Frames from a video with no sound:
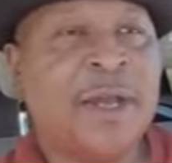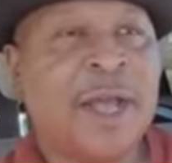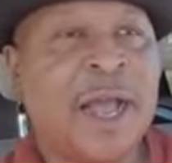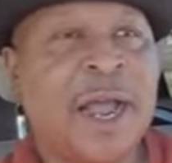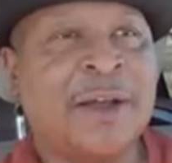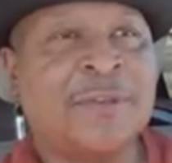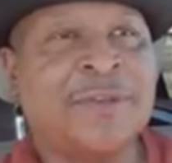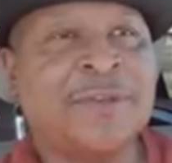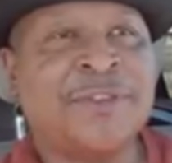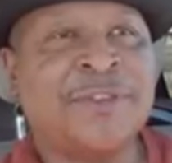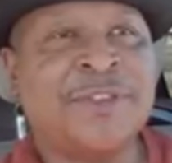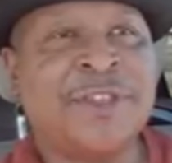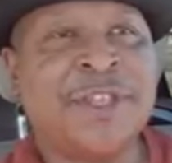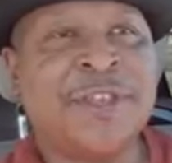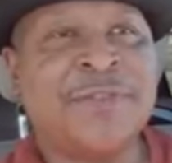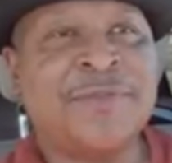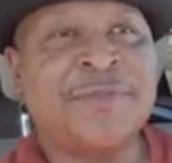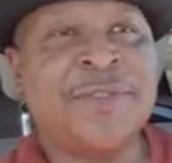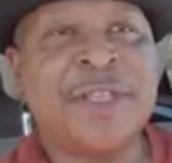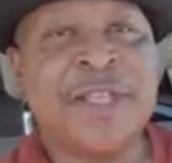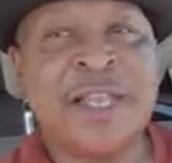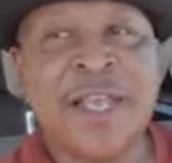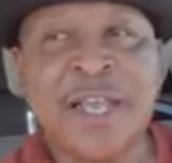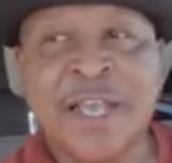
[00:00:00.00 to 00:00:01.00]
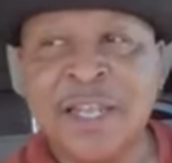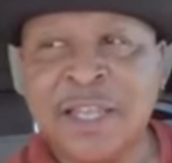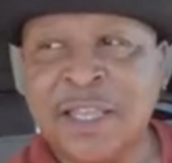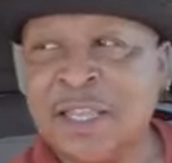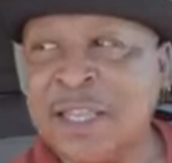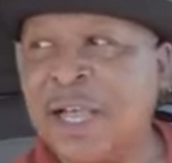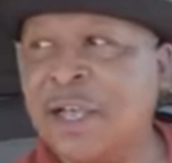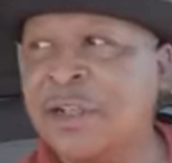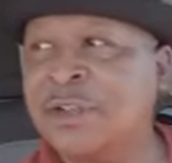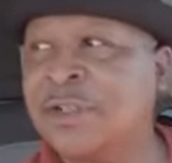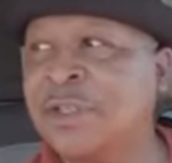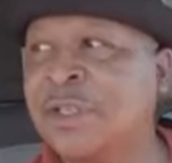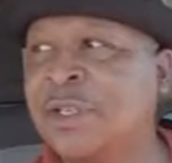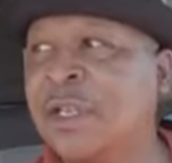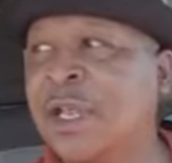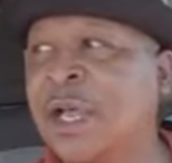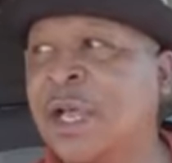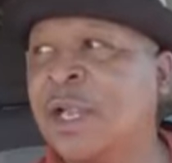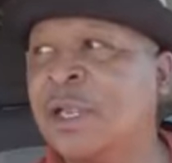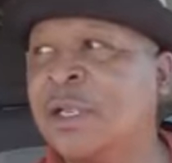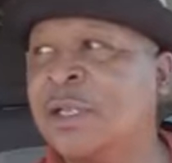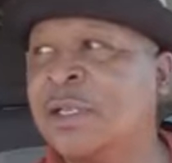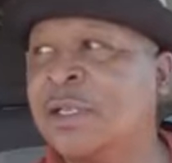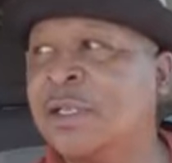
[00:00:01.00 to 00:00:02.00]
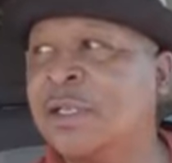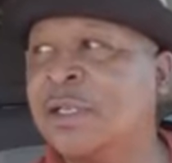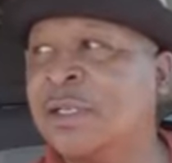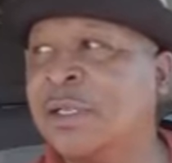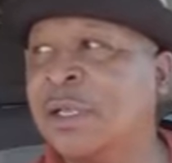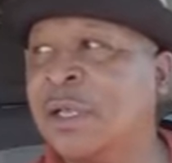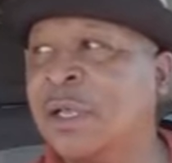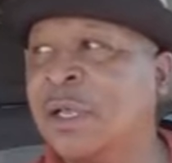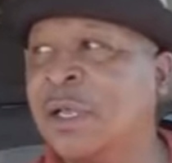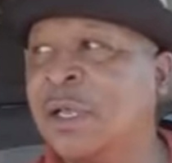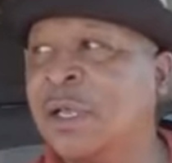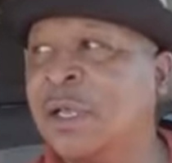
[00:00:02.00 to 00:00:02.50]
I receive $10,000.